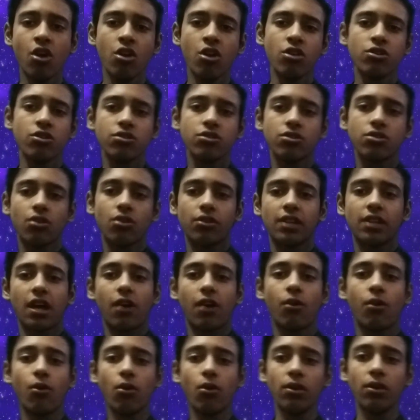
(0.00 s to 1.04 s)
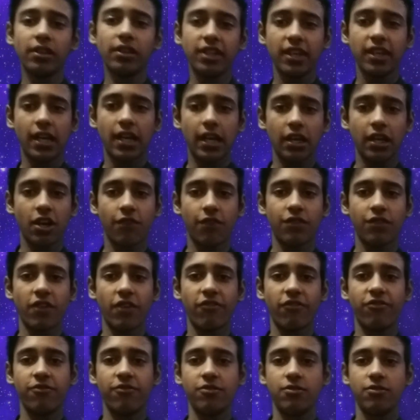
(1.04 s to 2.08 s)
So the whole theory of the
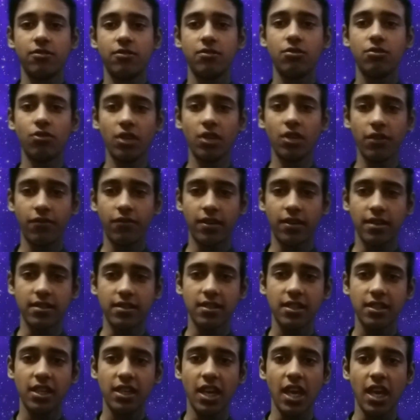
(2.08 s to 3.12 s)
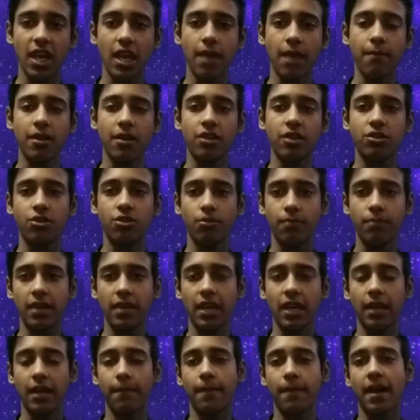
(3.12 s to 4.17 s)
universe came into
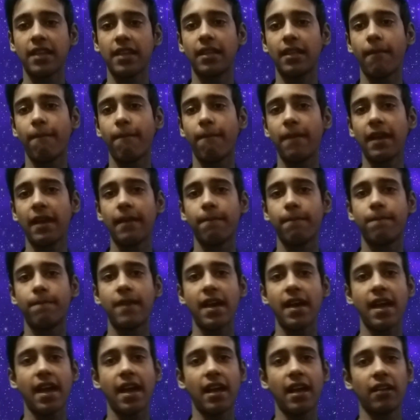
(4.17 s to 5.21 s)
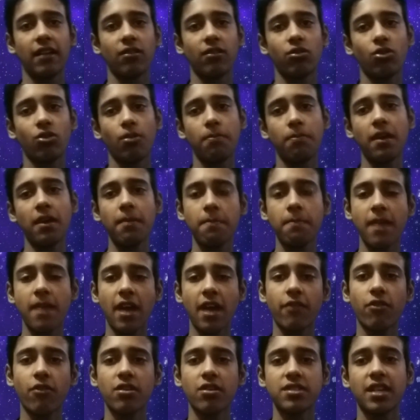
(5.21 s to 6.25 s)
being by the Big Bang. So Big
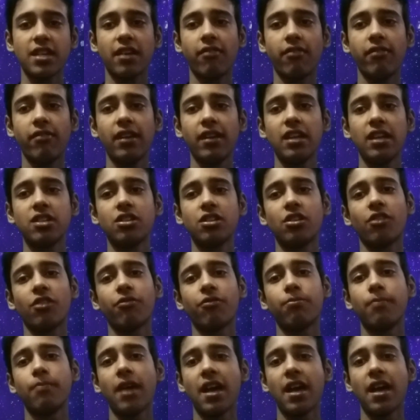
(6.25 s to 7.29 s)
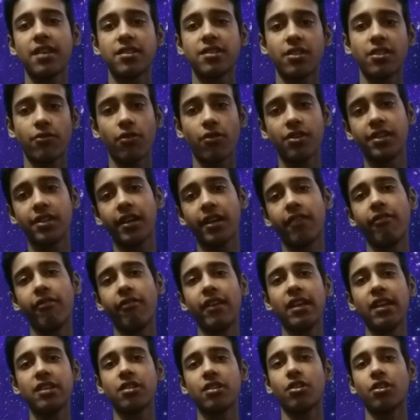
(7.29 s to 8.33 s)
Bang was the creation of matter, was the
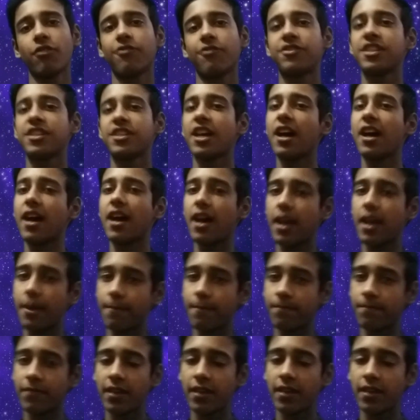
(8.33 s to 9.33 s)
creation of time.